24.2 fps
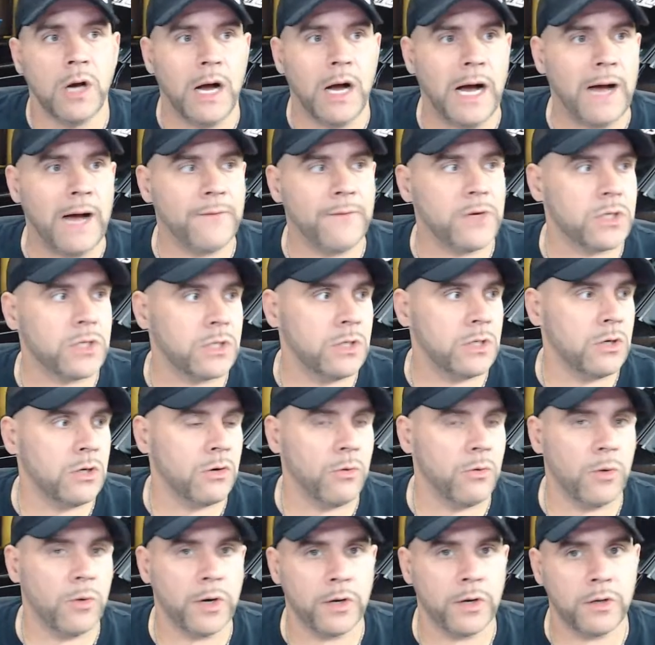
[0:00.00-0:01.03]
obviously
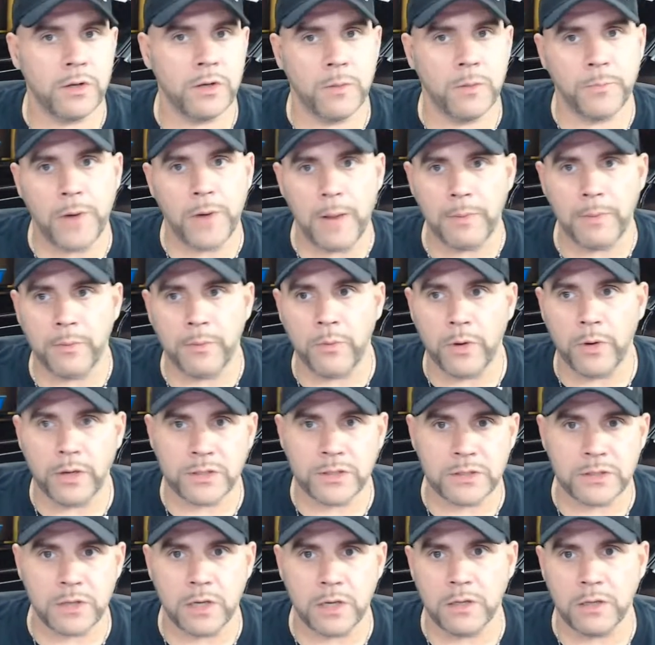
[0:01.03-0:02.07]
you probably want to
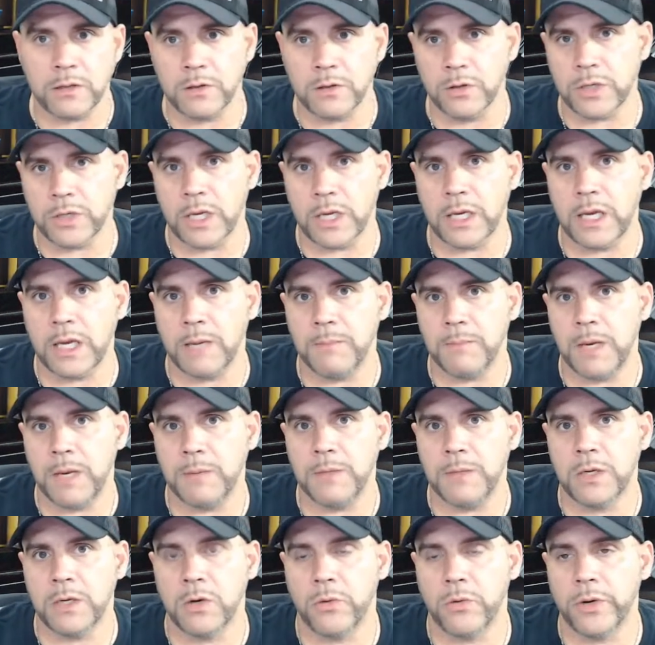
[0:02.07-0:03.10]
start looking at
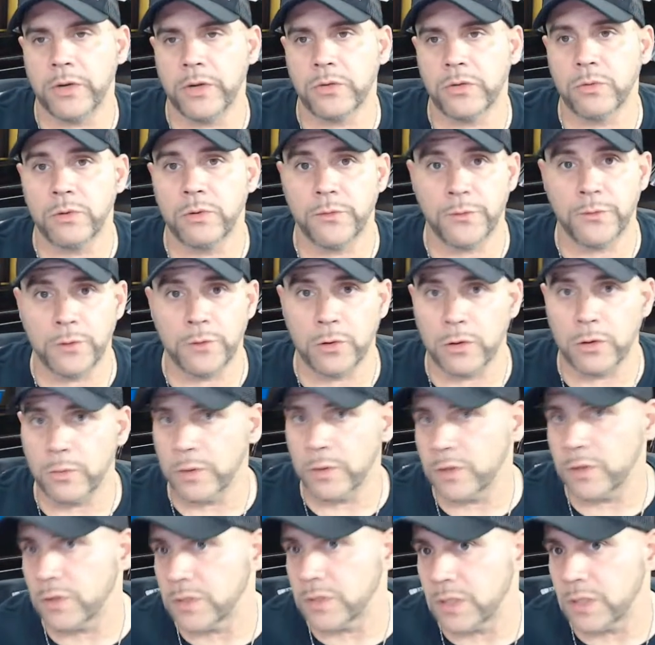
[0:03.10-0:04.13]
maybe going through the floor
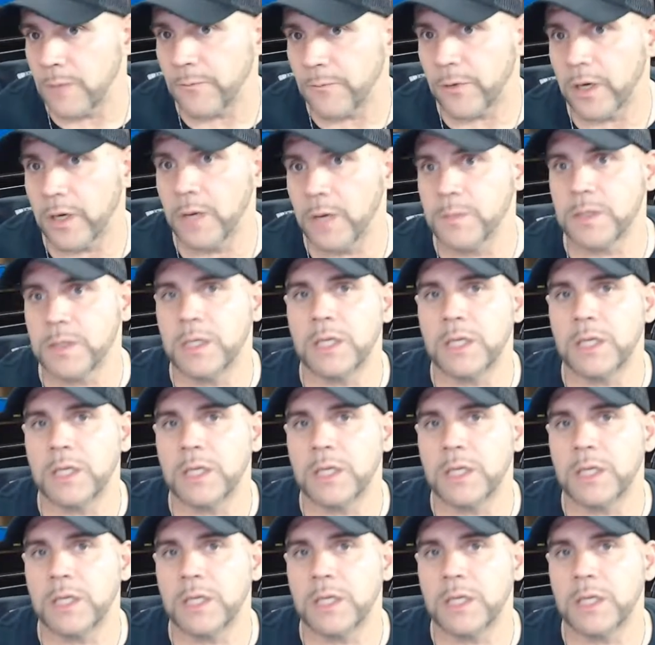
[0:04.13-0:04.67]
with your subframes.